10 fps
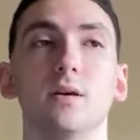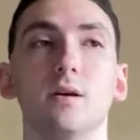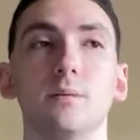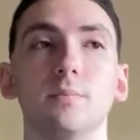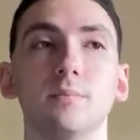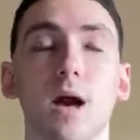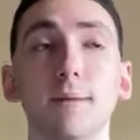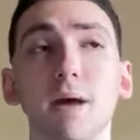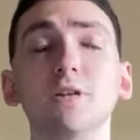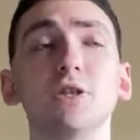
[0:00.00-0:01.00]
I
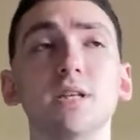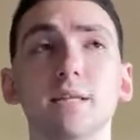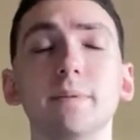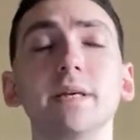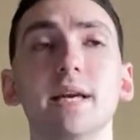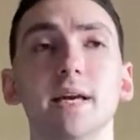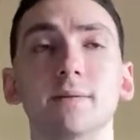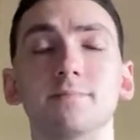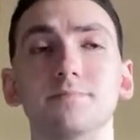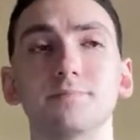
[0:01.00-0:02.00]
mentioned at the beginning